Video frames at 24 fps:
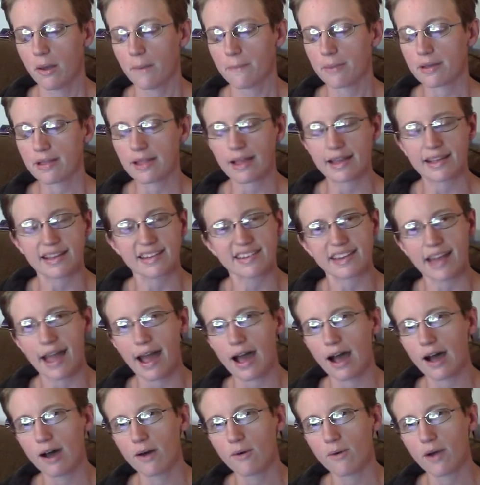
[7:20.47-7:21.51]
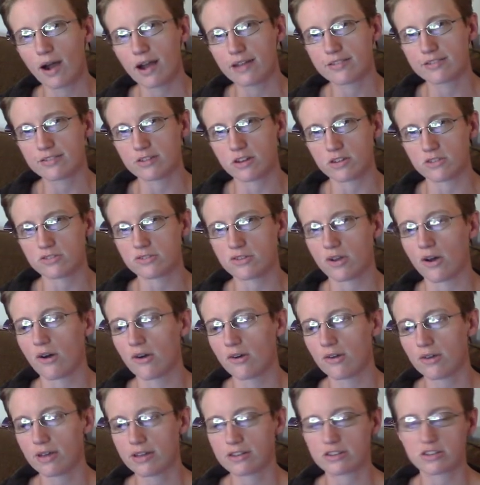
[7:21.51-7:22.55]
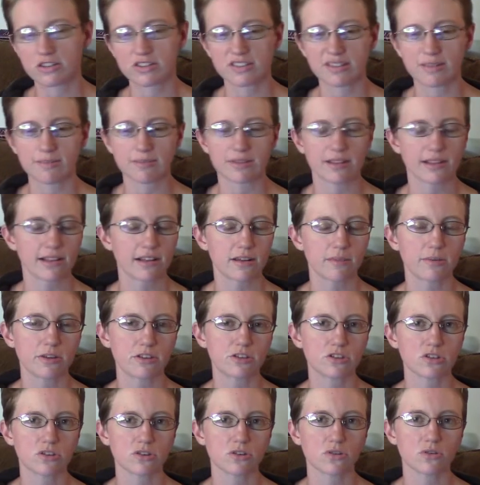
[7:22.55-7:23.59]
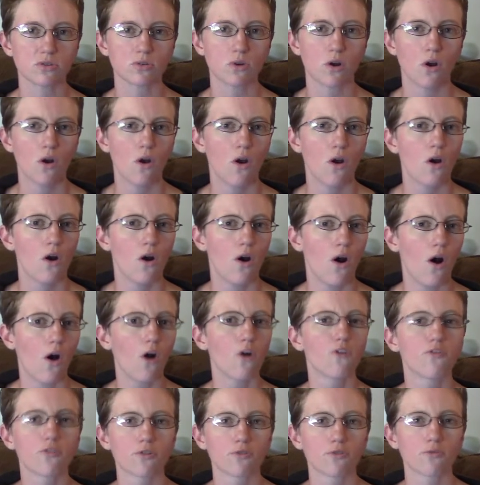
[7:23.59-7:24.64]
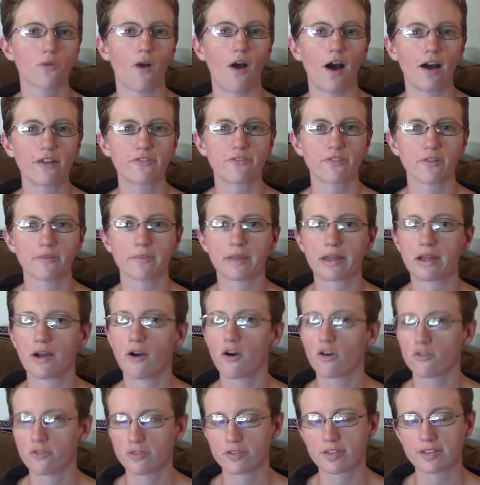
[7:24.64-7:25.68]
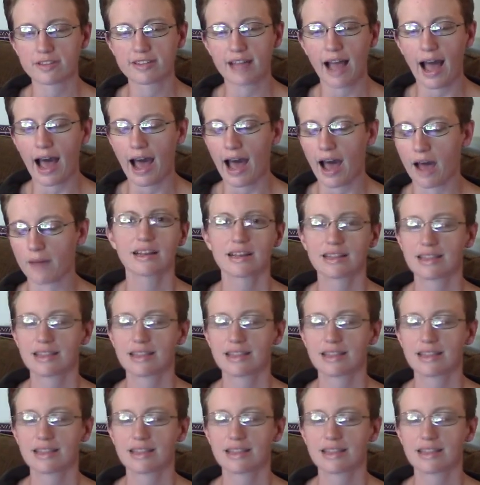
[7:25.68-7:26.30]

But like now, as an adult, it just seems a little bit too overwrought for me, over the top.